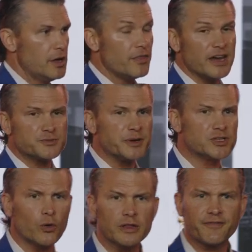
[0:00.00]
that has been
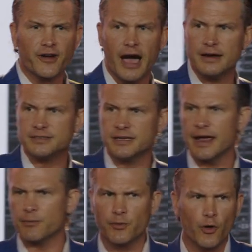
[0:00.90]
totally forgotten
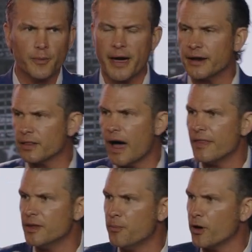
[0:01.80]
today. We wrote about it a lot
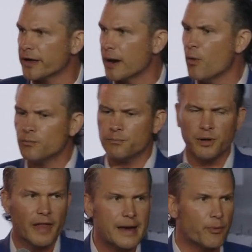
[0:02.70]
in the book, and I won't
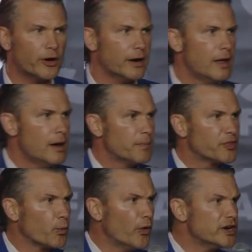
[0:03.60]
belabor it, but
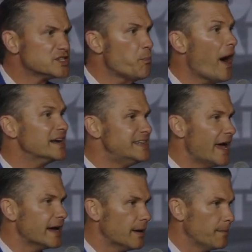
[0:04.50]
the word is
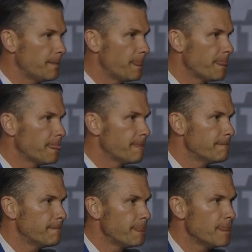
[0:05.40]
paideia.
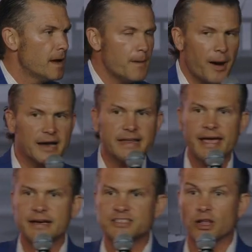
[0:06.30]

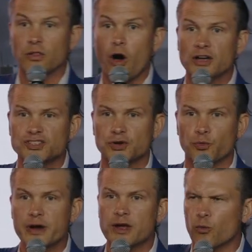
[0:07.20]
Paideia is a lost
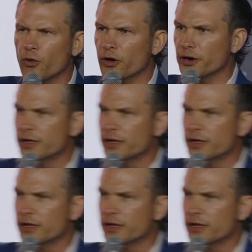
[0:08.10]
Greek word